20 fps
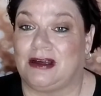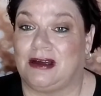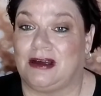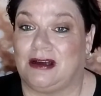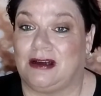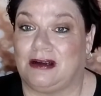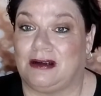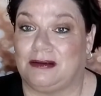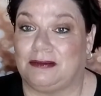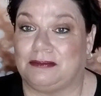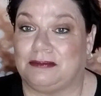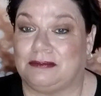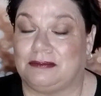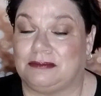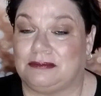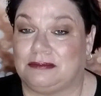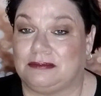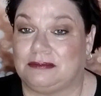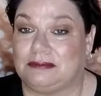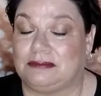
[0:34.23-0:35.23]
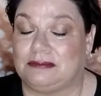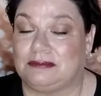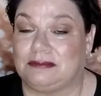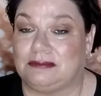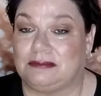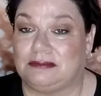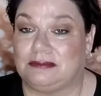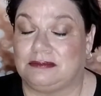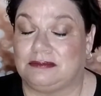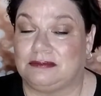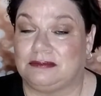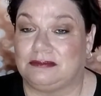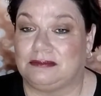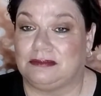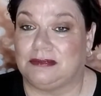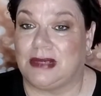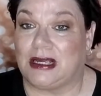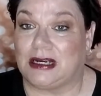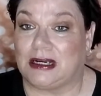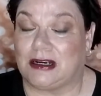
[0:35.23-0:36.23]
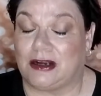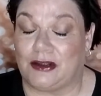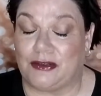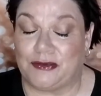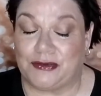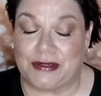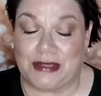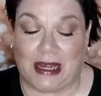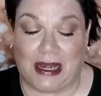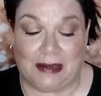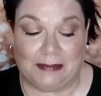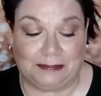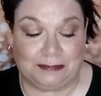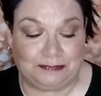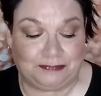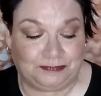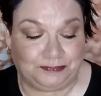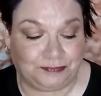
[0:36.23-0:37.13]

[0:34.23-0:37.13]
um, at another time.